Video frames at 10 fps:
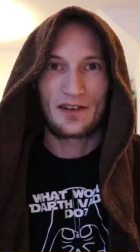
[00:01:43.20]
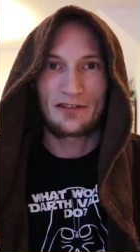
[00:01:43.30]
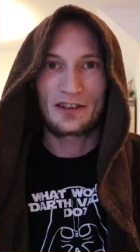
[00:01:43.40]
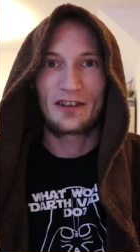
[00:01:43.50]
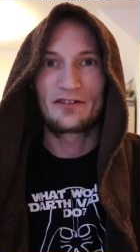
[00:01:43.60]

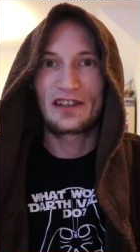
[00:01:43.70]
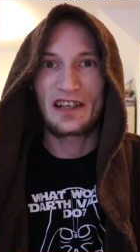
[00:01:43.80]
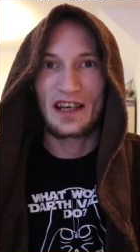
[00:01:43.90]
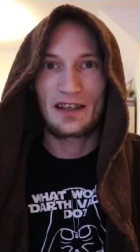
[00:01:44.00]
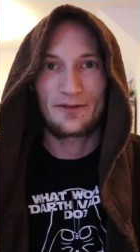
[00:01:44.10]
There are
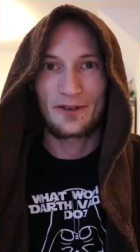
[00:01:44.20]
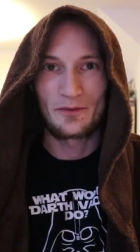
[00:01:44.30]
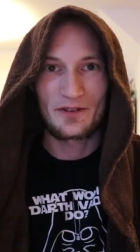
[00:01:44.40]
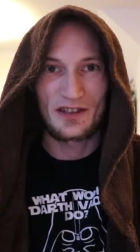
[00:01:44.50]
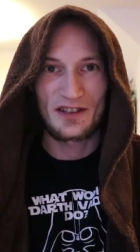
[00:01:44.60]
currently eight
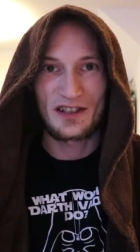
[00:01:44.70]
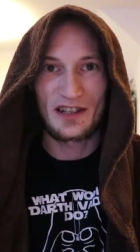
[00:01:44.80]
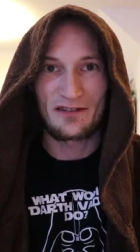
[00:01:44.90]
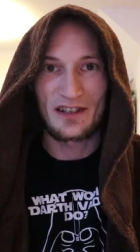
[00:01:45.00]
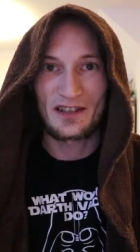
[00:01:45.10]
films in the
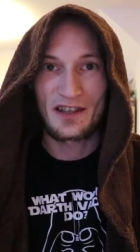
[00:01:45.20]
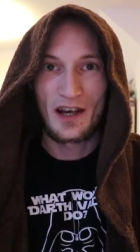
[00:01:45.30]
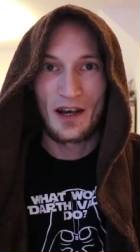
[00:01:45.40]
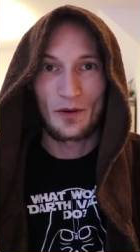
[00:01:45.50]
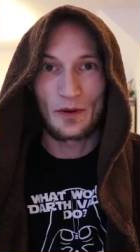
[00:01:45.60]
series,
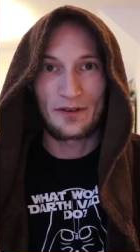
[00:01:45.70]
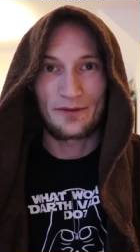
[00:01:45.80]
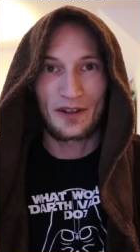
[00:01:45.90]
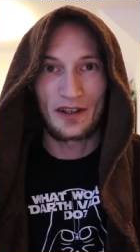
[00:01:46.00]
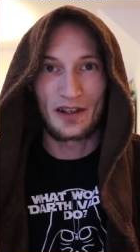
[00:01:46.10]

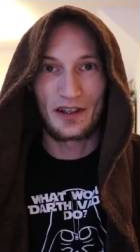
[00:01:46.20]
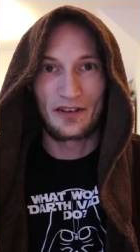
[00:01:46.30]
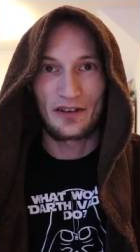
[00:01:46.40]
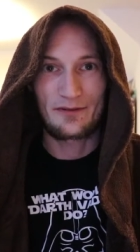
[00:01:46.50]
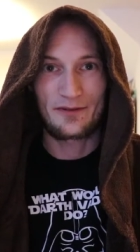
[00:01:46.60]
with uh, a
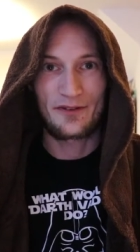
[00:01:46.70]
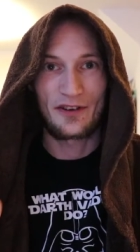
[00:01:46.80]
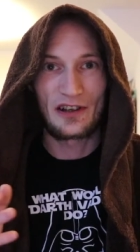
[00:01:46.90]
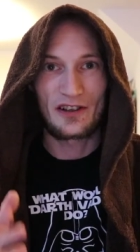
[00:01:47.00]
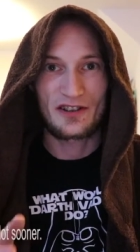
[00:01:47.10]
ninth,
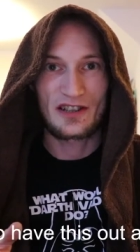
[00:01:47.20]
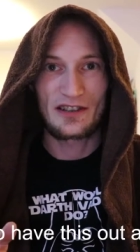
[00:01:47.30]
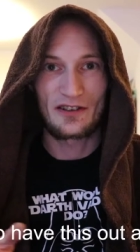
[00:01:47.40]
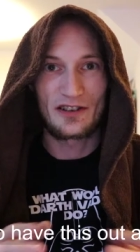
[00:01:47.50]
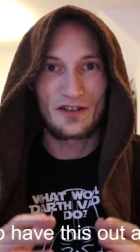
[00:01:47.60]
The Last
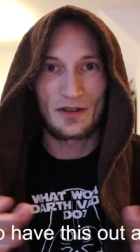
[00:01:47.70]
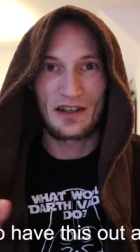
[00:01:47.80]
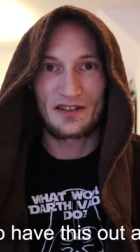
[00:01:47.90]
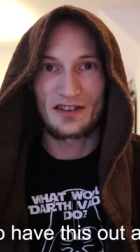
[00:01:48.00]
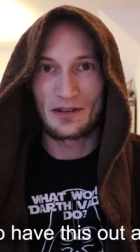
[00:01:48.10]
Jedi, due
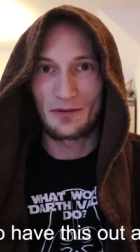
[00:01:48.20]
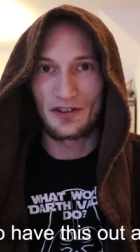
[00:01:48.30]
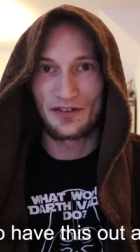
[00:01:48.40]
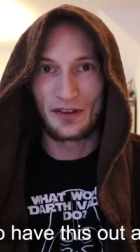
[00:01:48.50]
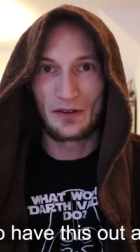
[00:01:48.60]
out in
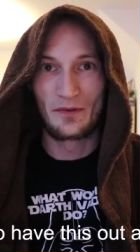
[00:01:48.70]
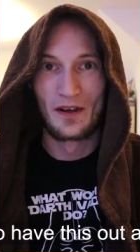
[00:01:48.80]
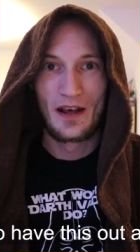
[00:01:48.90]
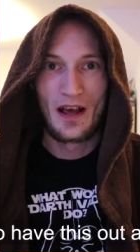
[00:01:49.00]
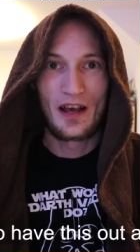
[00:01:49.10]
cinemas soon.
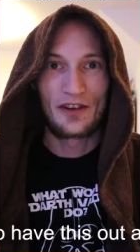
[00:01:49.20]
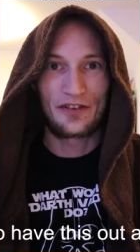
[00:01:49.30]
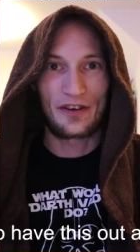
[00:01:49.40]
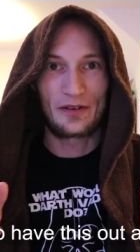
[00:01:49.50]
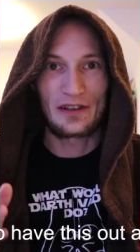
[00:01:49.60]

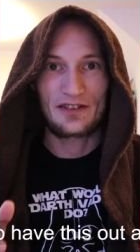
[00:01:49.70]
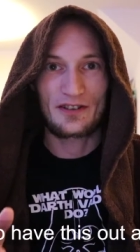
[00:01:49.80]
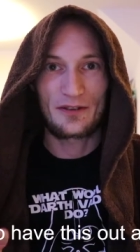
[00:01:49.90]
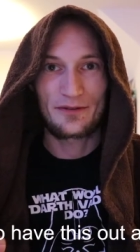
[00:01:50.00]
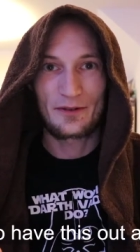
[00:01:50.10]
So let's
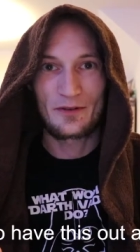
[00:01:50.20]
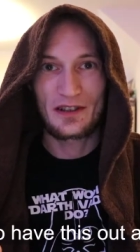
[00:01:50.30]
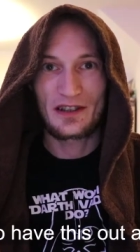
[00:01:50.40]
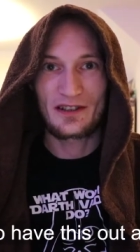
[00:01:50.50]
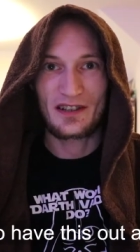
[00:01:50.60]
go through
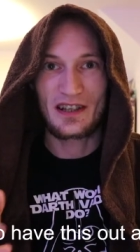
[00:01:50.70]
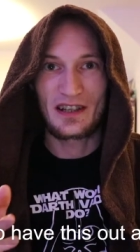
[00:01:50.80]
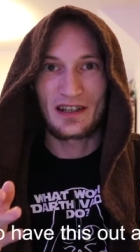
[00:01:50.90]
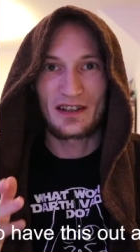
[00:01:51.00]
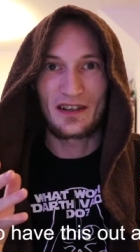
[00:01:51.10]
these
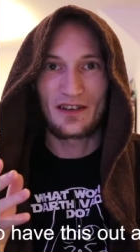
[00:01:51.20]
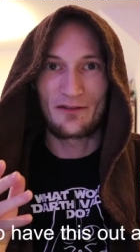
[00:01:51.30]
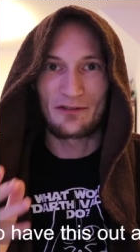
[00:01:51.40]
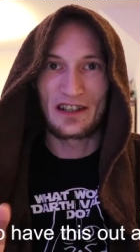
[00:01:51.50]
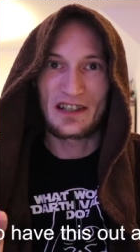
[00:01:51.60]
in
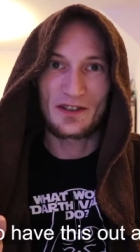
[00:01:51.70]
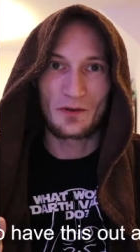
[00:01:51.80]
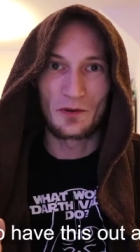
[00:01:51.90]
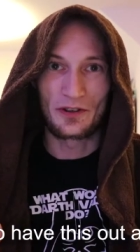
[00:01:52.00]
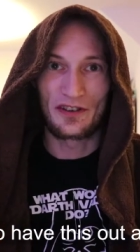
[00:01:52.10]
release
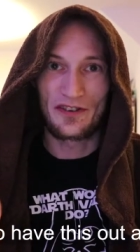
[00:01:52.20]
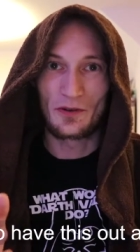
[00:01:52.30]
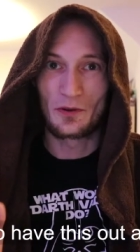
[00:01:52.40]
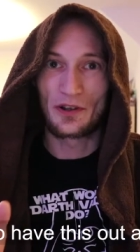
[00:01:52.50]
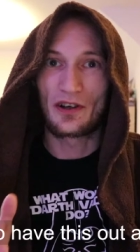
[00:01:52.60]
order,
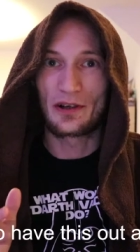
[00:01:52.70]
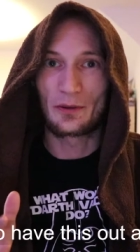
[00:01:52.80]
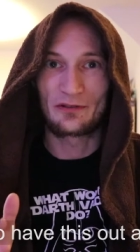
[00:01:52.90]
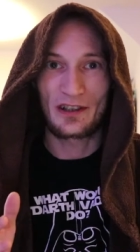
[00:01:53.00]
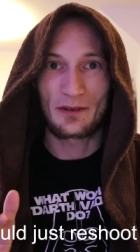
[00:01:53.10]
the order I
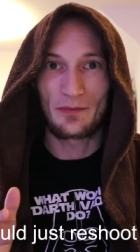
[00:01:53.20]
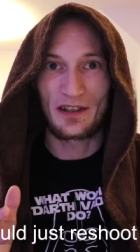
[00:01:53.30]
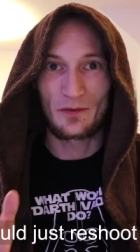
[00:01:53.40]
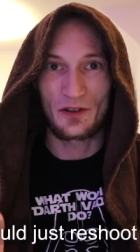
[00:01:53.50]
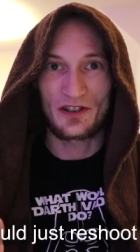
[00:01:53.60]
would
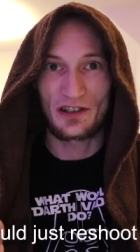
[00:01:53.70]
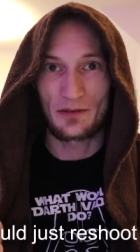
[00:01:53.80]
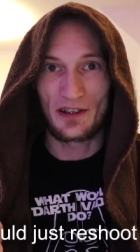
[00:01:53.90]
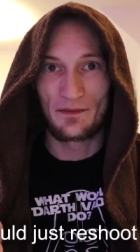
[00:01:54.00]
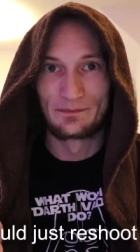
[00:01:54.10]
recommend watching
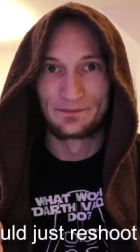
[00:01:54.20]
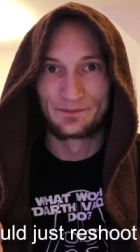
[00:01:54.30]
them in.